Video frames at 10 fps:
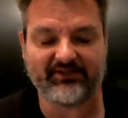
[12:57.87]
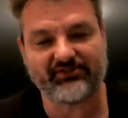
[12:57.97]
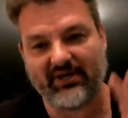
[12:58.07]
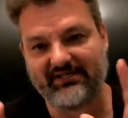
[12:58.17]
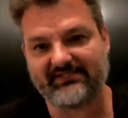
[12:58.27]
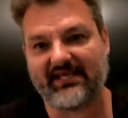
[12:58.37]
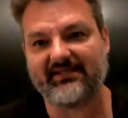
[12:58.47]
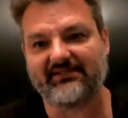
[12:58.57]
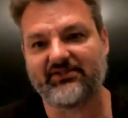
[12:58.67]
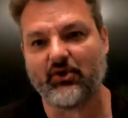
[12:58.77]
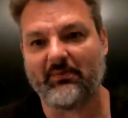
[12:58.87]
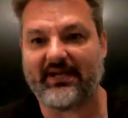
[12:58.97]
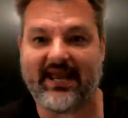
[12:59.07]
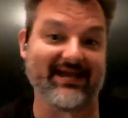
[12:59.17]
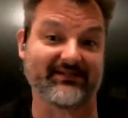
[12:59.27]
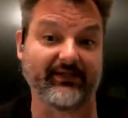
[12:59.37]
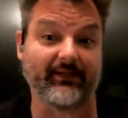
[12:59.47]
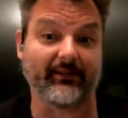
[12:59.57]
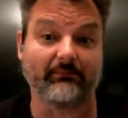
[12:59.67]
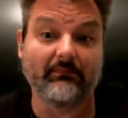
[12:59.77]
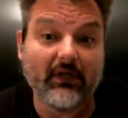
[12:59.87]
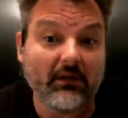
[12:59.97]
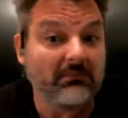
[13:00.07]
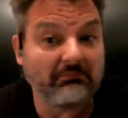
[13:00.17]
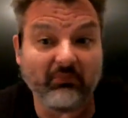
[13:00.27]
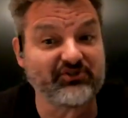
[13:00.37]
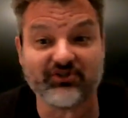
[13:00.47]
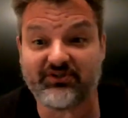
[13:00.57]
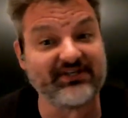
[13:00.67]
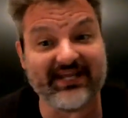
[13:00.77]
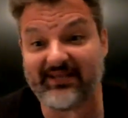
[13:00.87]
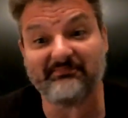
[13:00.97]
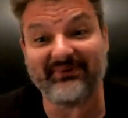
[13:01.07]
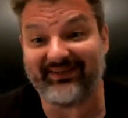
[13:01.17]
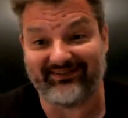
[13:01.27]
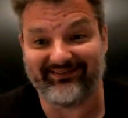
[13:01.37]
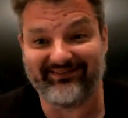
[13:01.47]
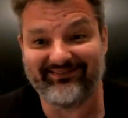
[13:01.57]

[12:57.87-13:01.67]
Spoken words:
So I sent it to him and asked him, what should the name be?